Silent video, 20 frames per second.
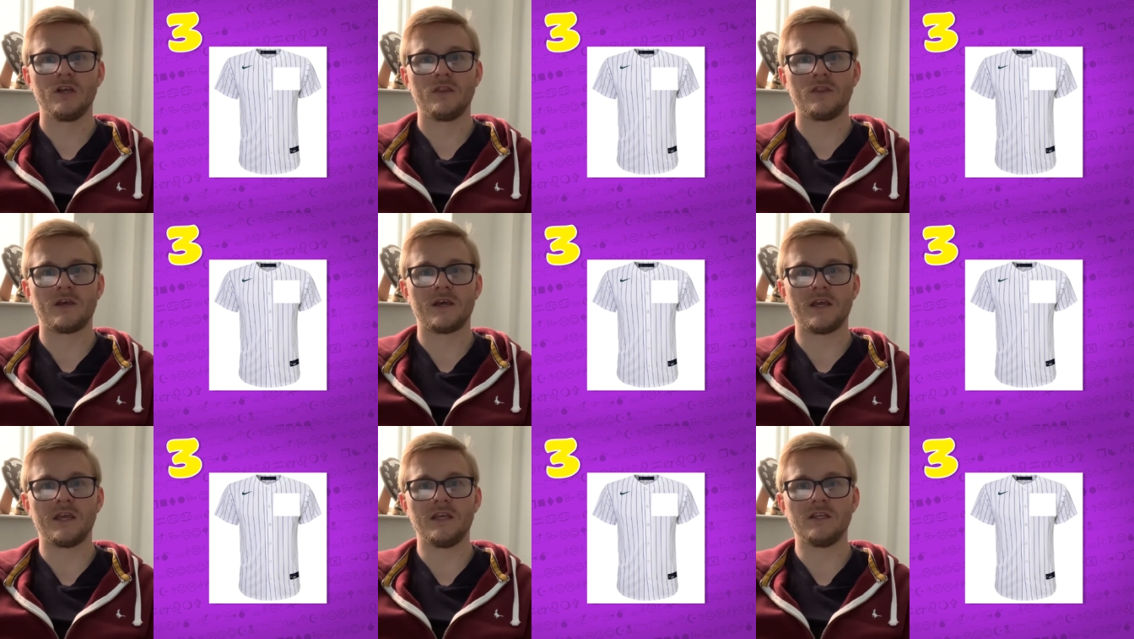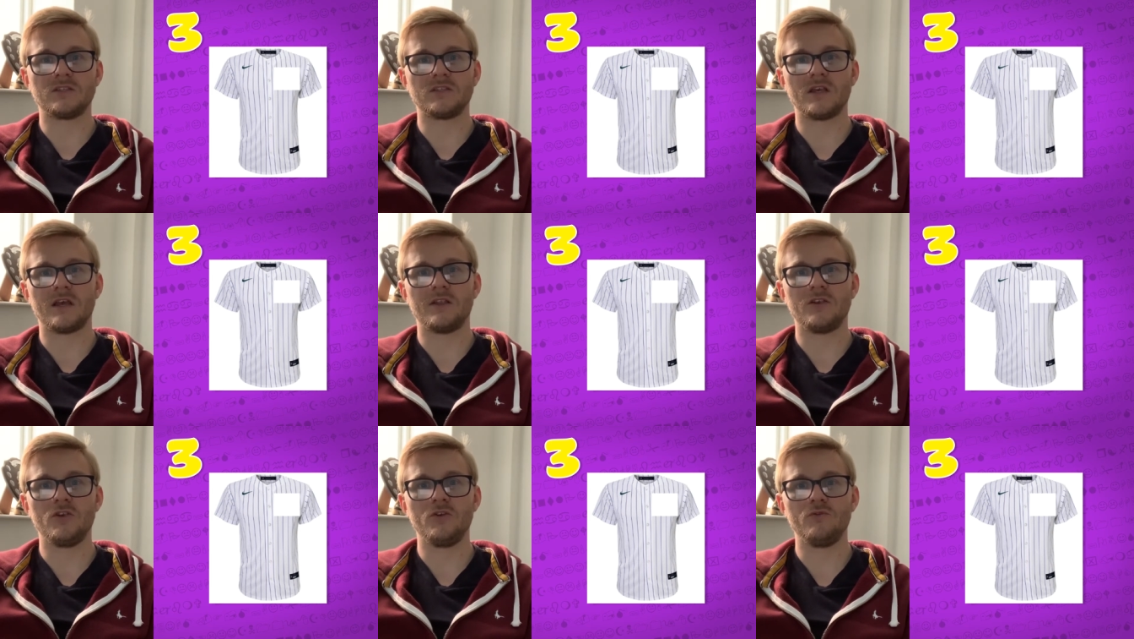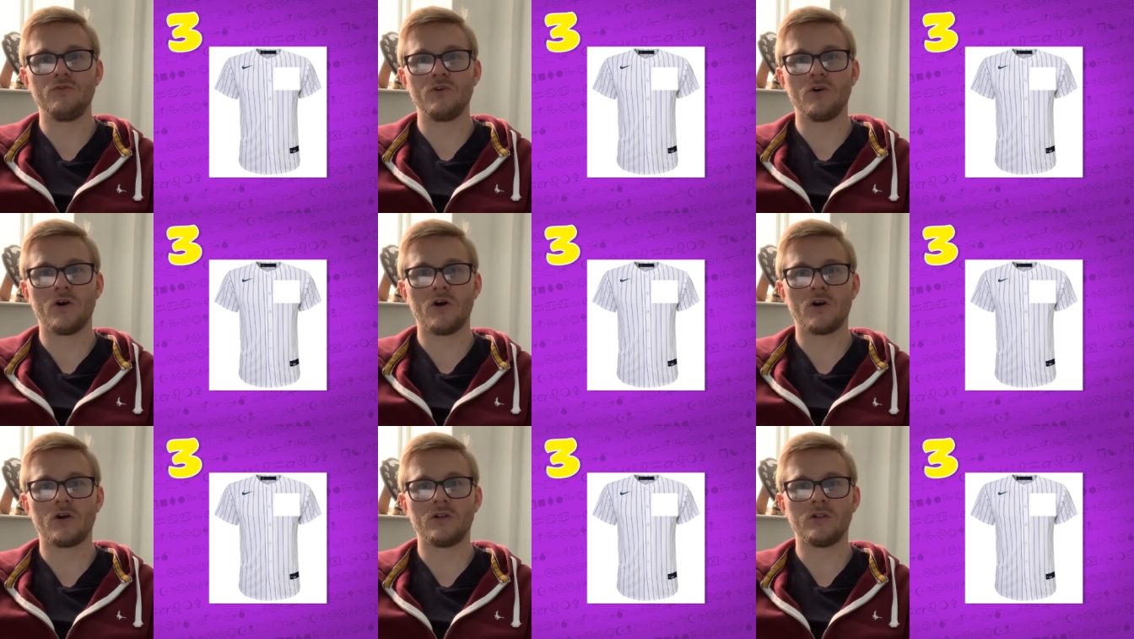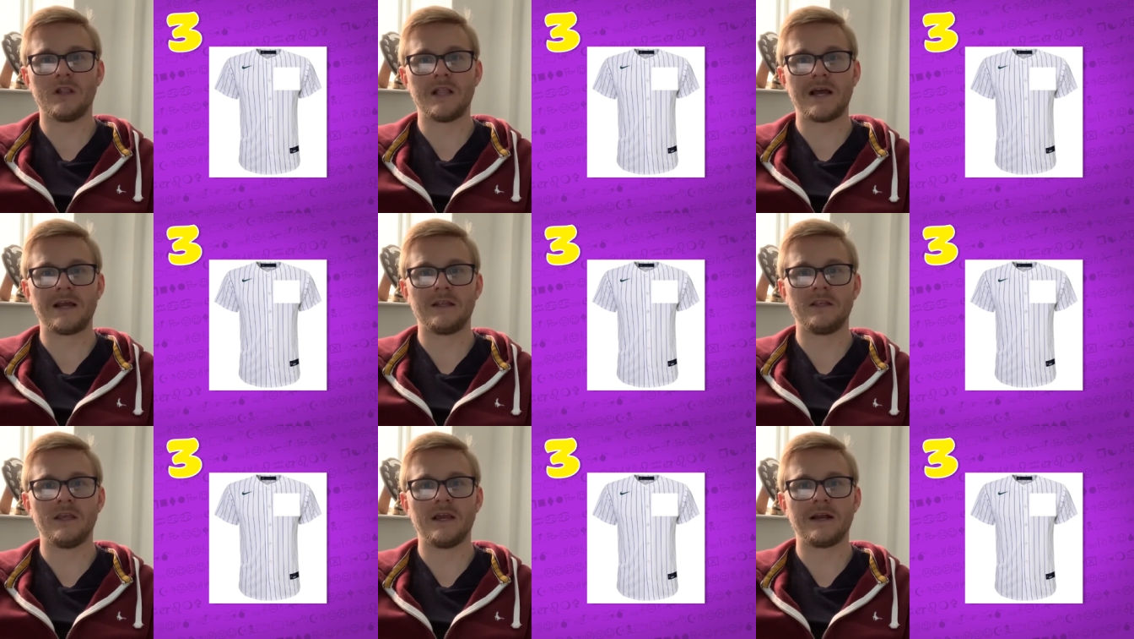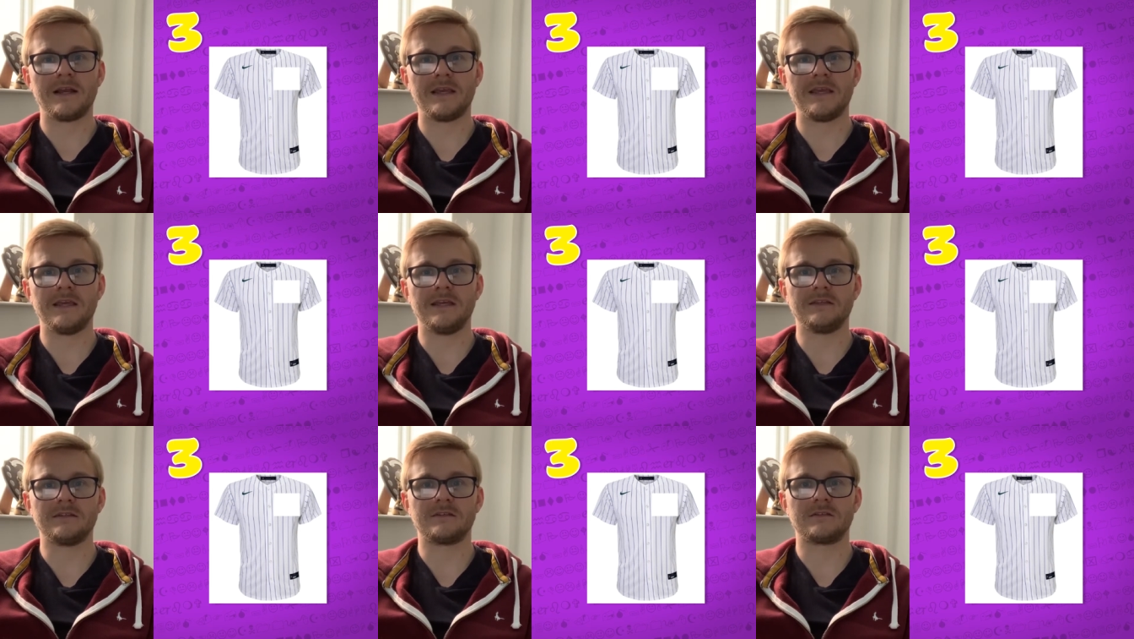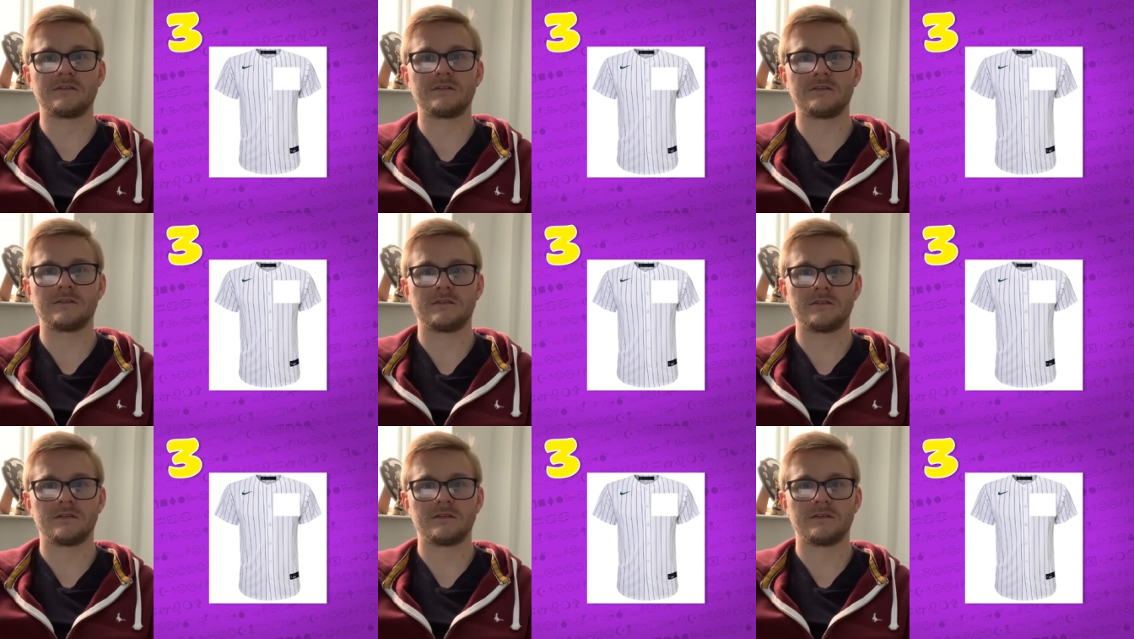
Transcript: that is New York Yankees.